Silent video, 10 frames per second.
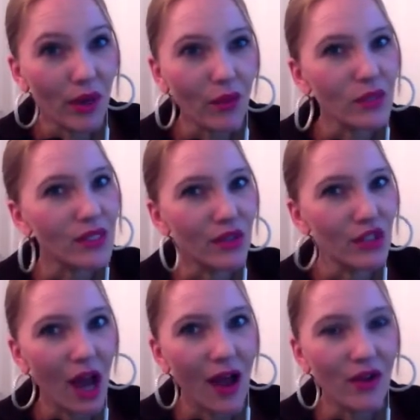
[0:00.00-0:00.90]
I was still a
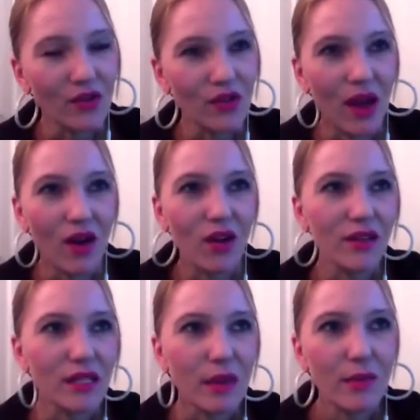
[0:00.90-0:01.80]
child. And so I had all of
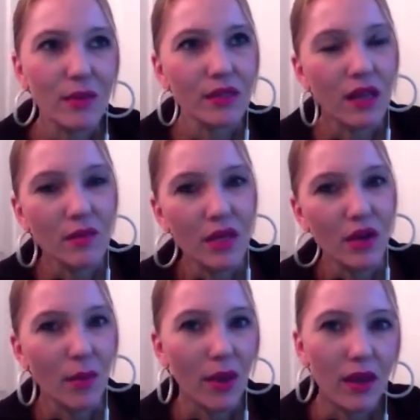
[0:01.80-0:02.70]
these people telling me their
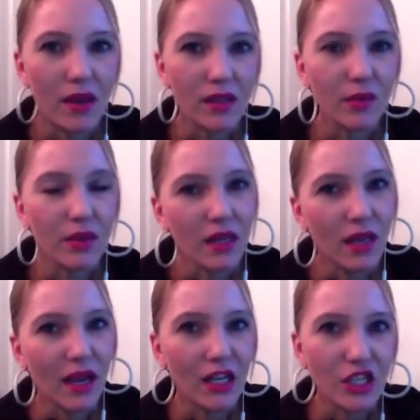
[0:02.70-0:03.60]
opinions and what they
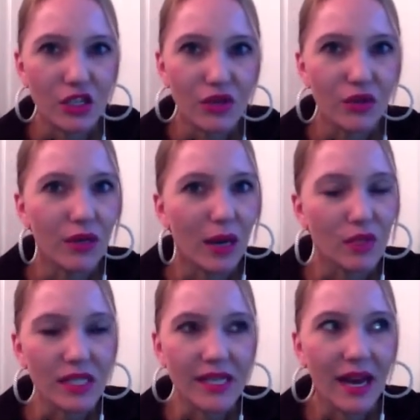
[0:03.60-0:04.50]
think I should do. And I'm
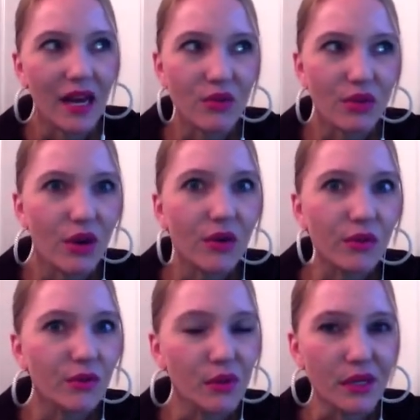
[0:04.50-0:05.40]
just like, I don't
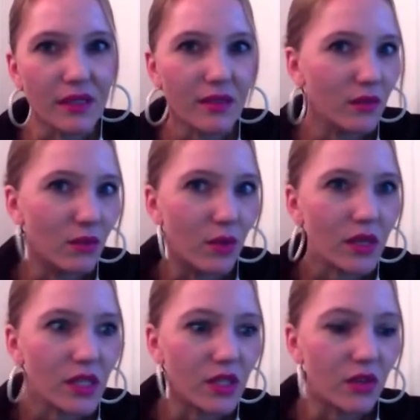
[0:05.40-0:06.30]
know what
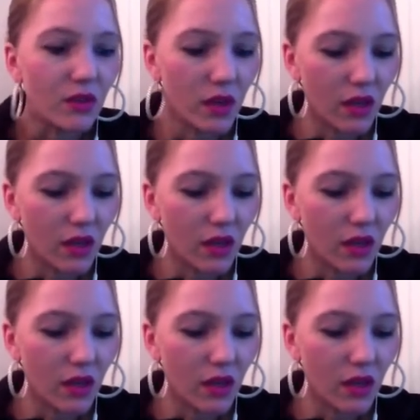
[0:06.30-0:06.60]
to do.